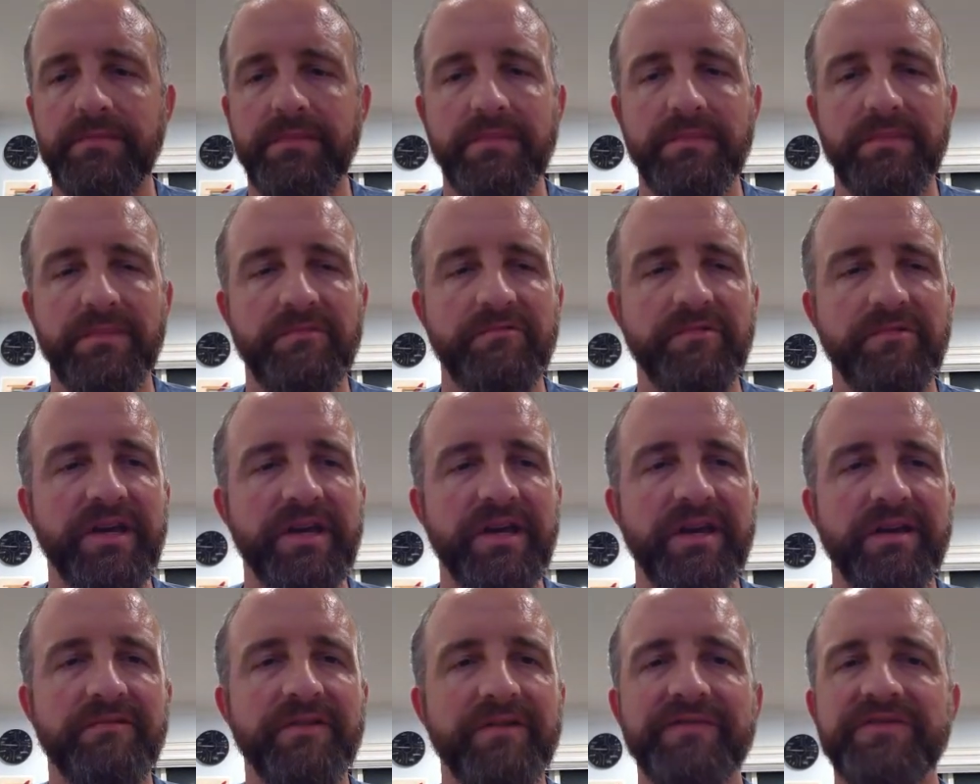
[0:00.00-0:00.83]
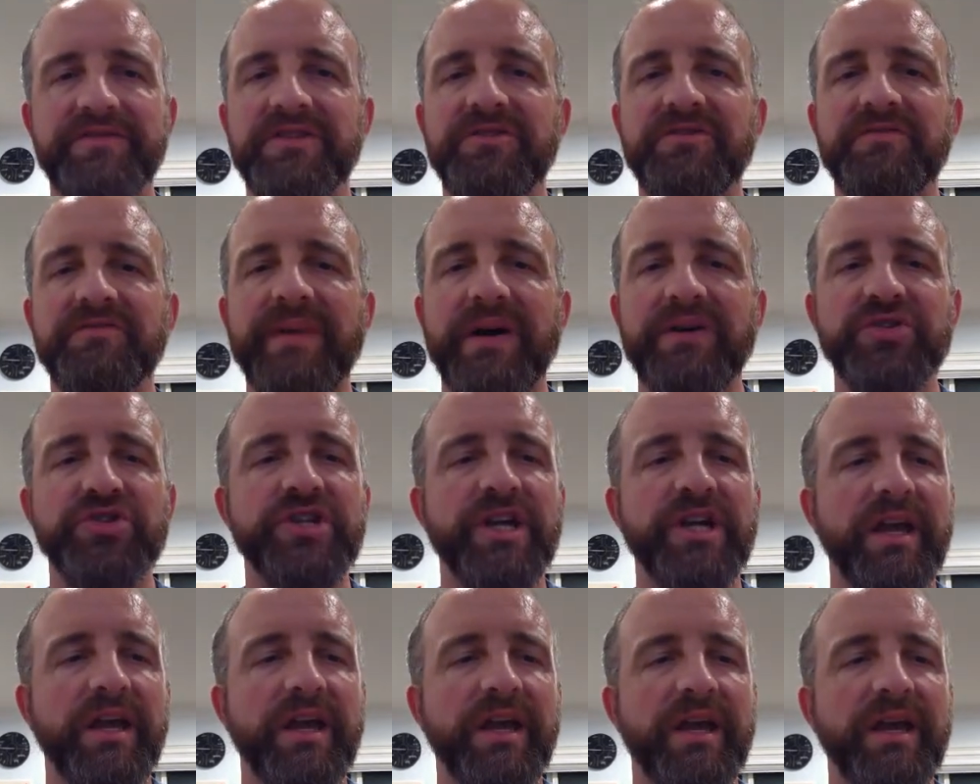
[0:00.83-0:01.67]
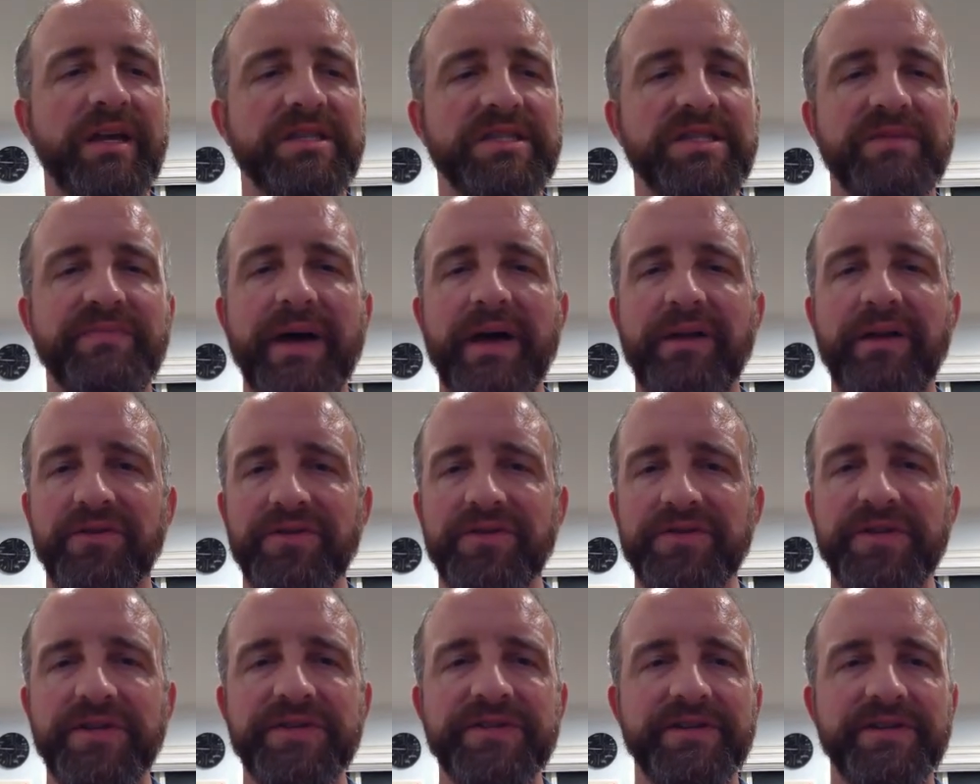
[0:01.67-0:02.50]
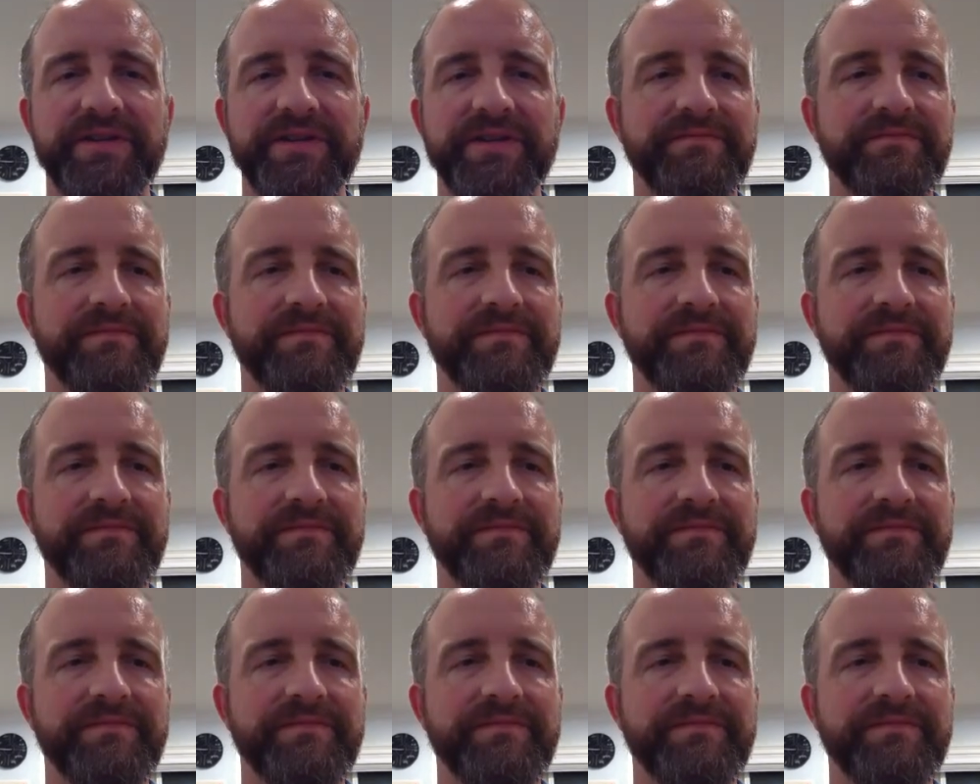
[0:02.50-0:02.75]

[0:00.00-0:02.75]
we have to do bounce checking against the paddles also.